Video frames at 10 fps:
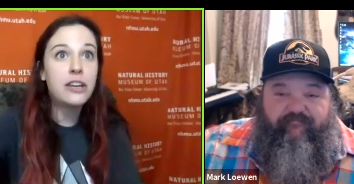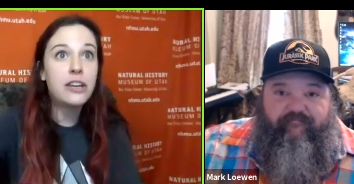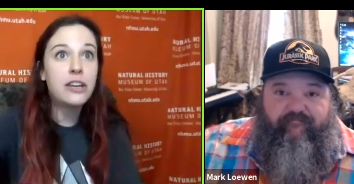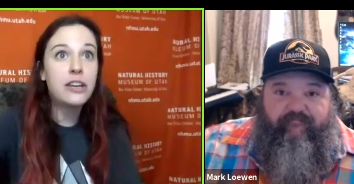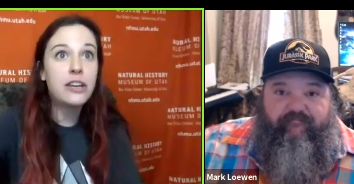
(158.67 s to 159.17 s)

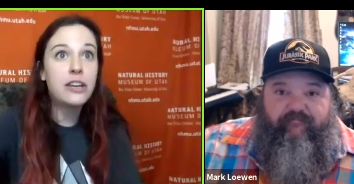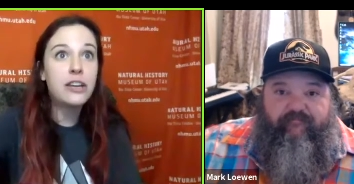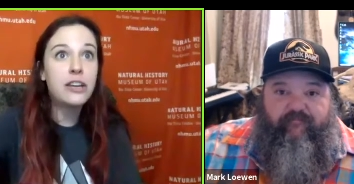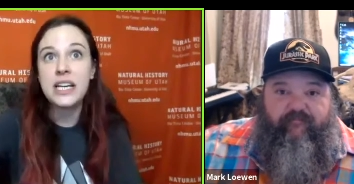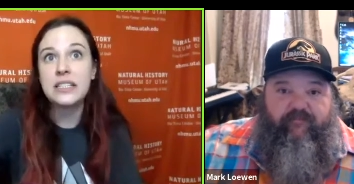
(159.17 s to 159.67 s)
Speaker 1: Sandy
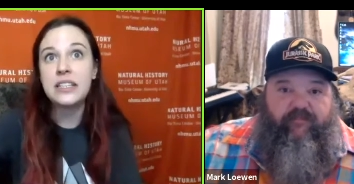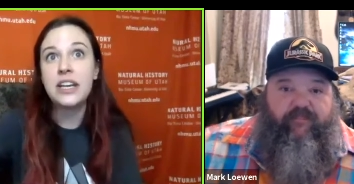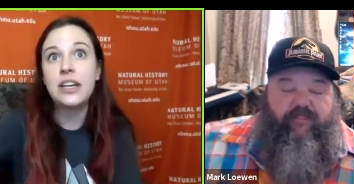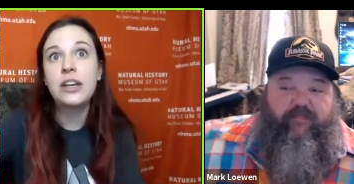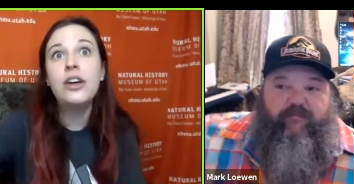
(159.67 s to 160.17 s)
was
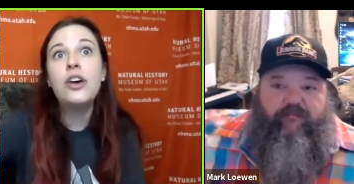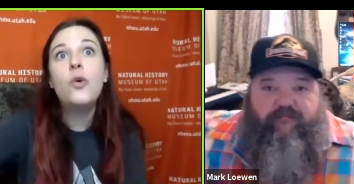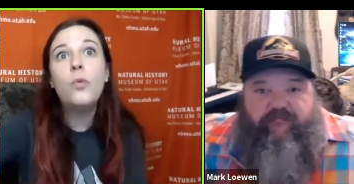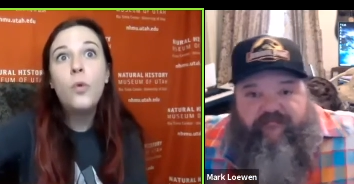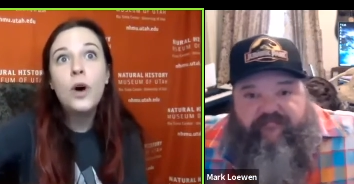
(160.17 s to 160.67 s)
asking,
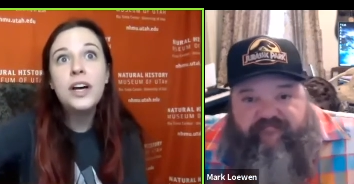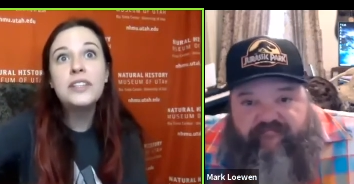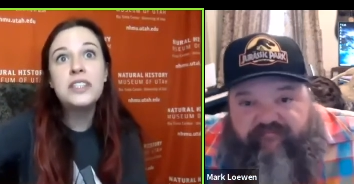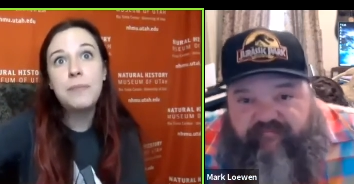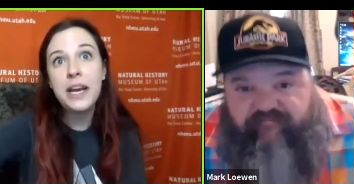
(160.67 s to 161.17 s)

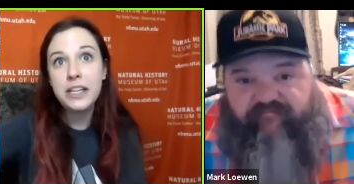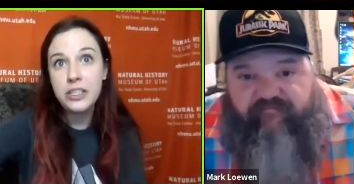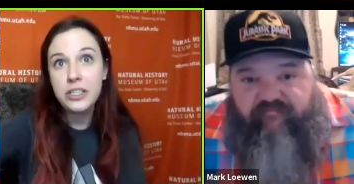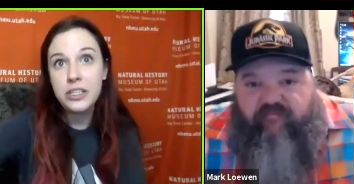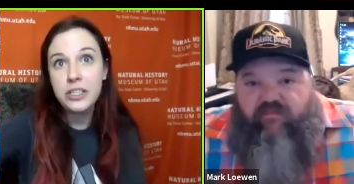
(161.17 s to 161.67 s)
was
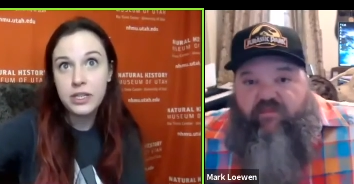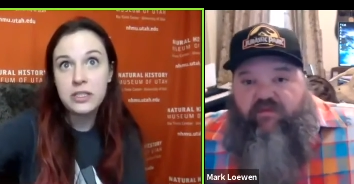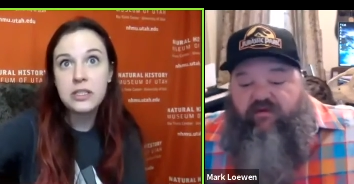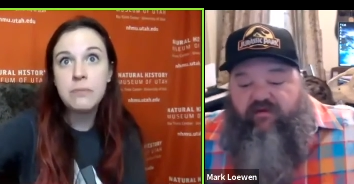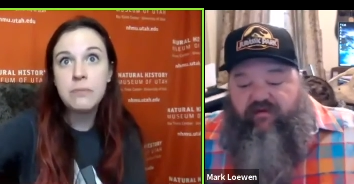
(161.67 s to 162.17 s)

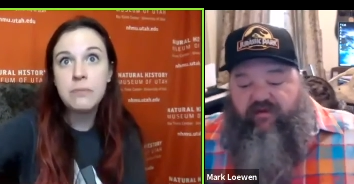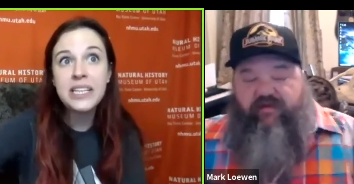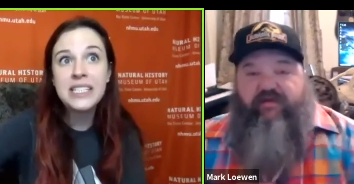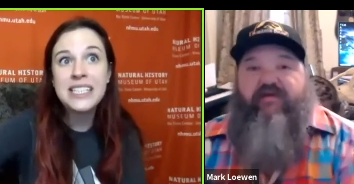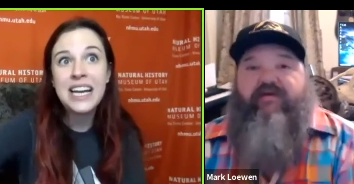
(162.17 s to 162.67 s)
Spinosaurus the
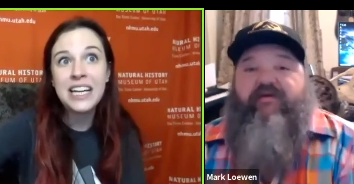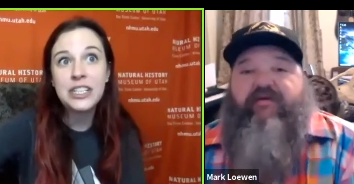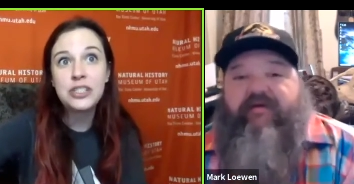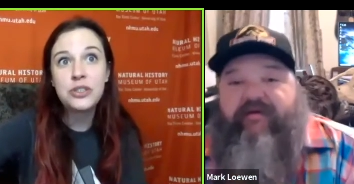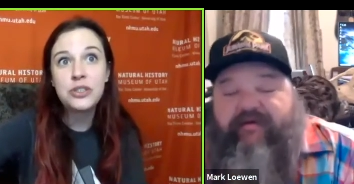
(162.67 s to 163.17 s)
biggest
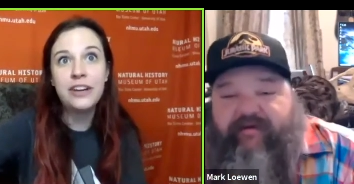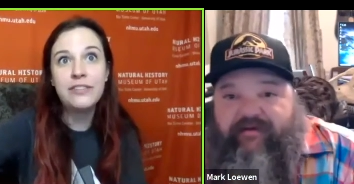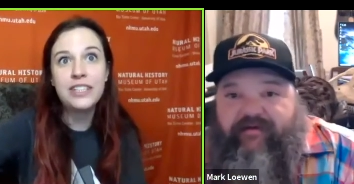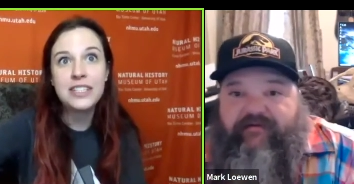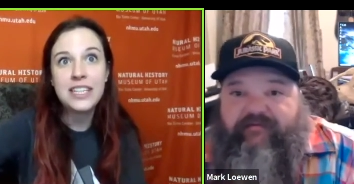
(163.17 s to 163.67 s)
dinosaur
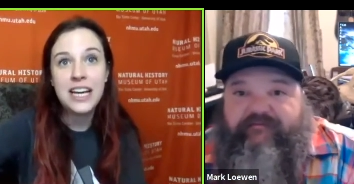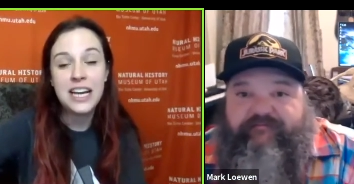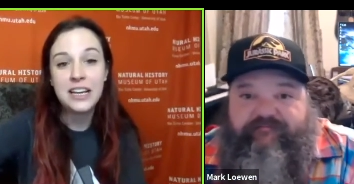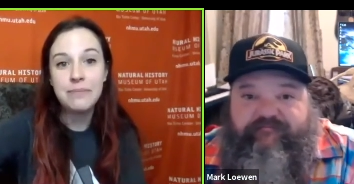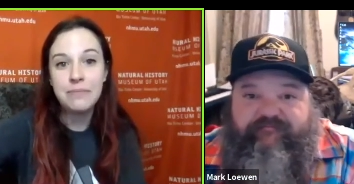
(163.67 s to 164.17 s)
of its time?
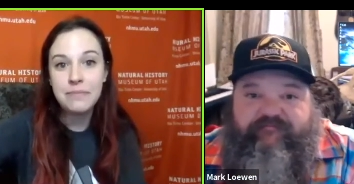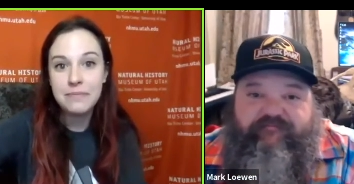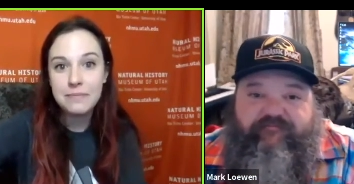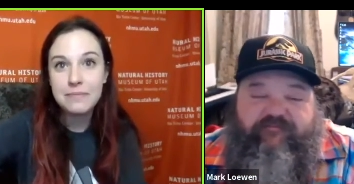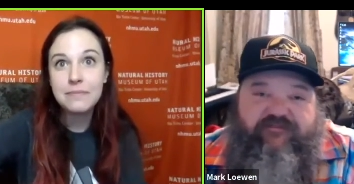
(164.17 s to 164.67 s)

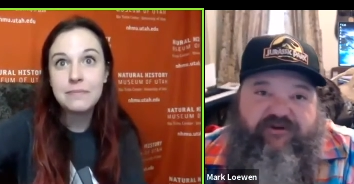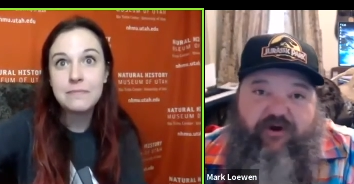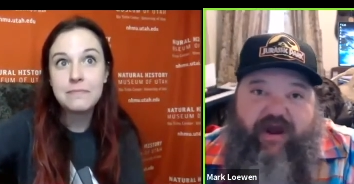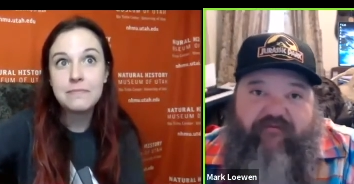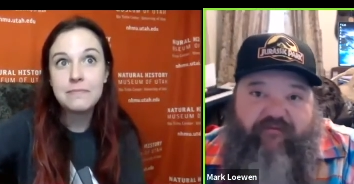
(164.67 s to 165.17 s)

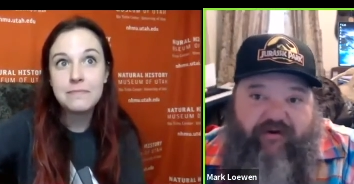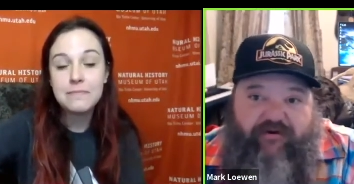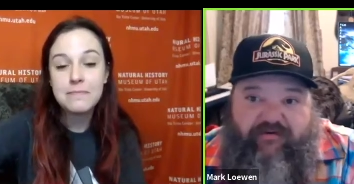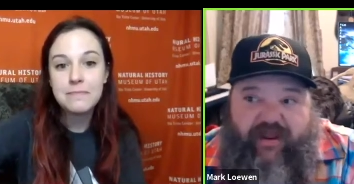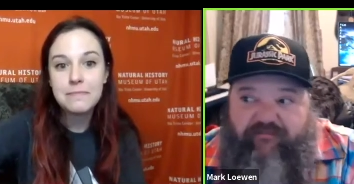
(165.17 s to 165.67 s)
Speaker 2: So everyone
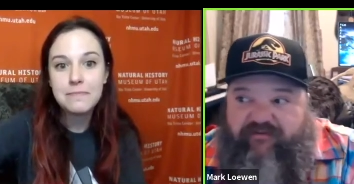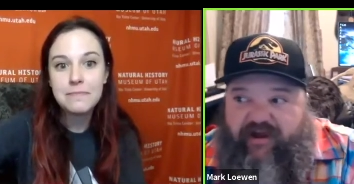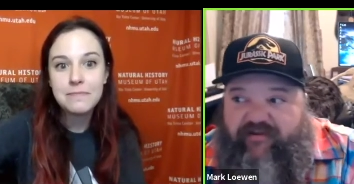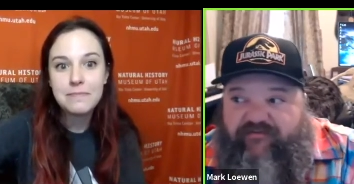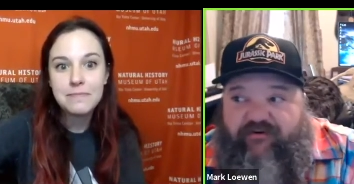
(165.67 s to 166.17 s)
who names
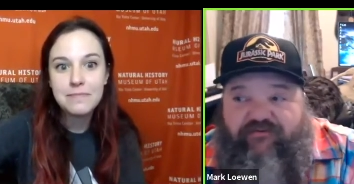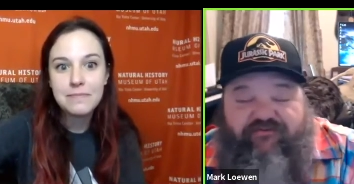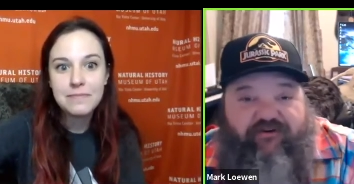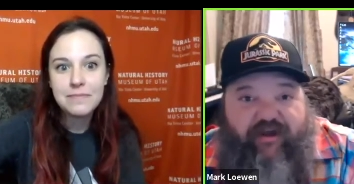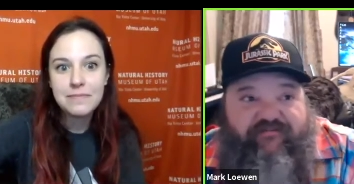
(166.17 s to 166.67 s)
dinosaurs
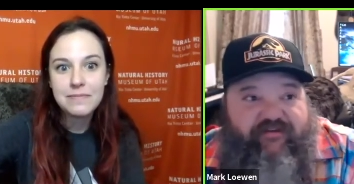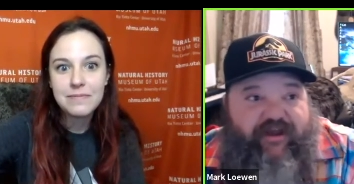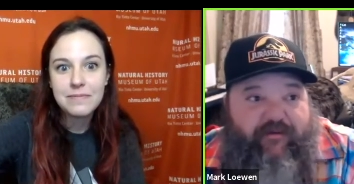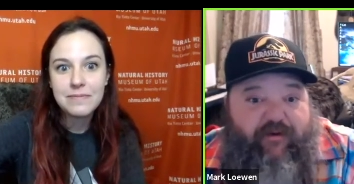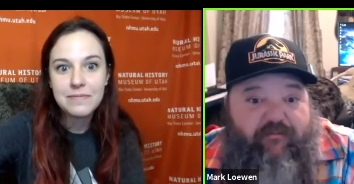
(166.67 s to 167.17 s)
tries to
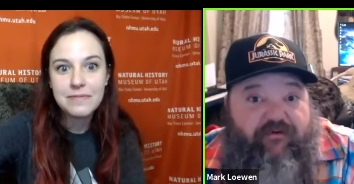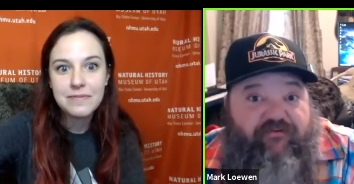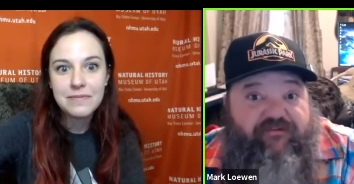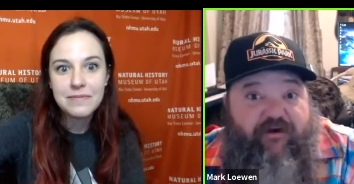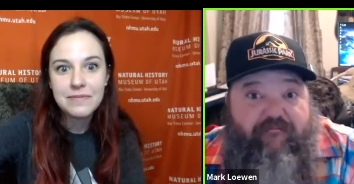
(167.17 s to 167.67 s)
come up
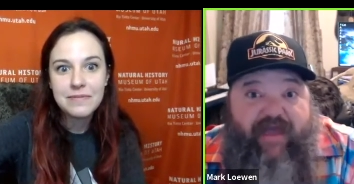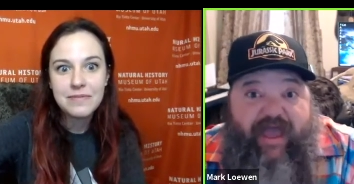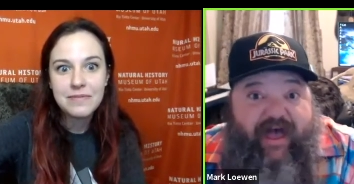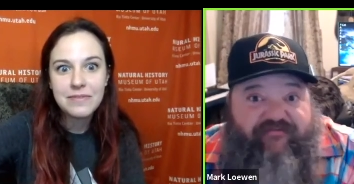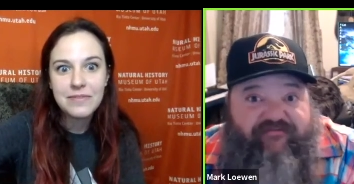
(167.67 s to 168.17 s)
with some
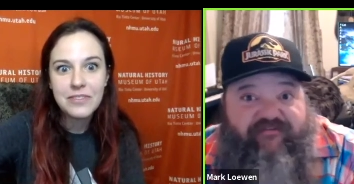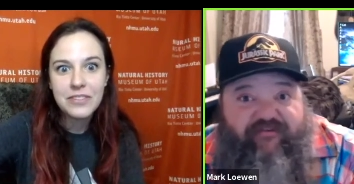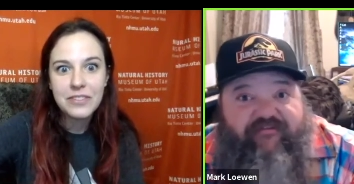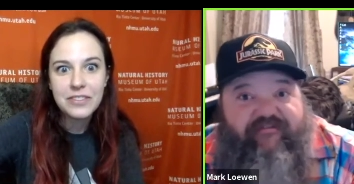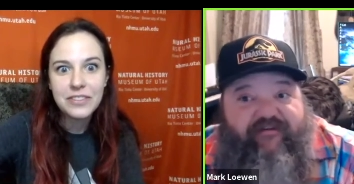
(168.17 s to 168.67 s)
est
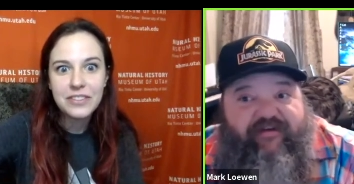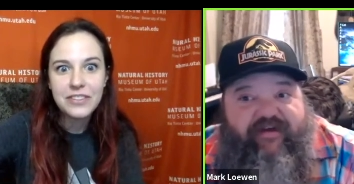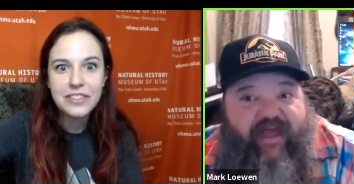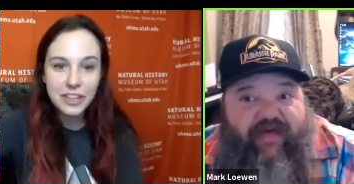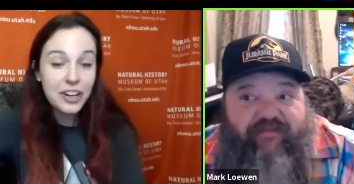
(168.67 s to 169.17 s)

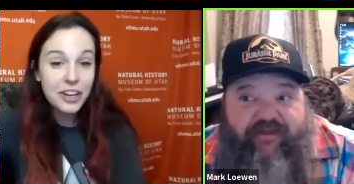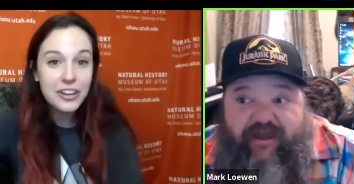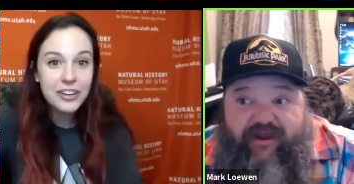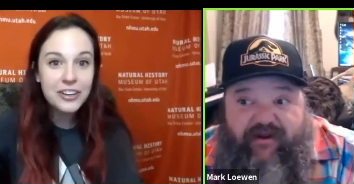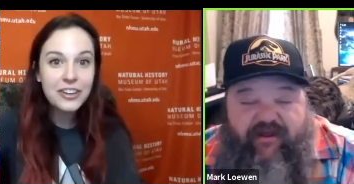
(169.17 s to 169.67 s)
at the
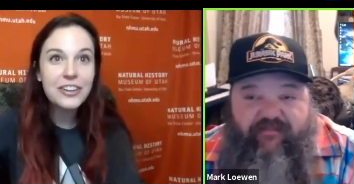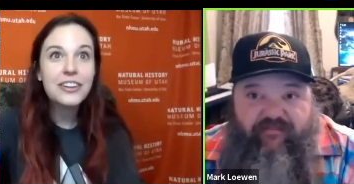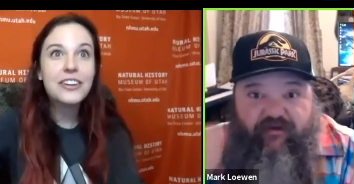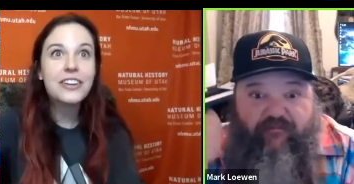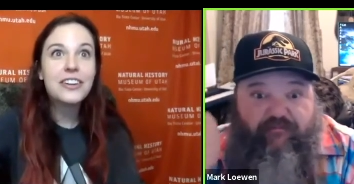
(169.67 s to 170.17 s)
end. The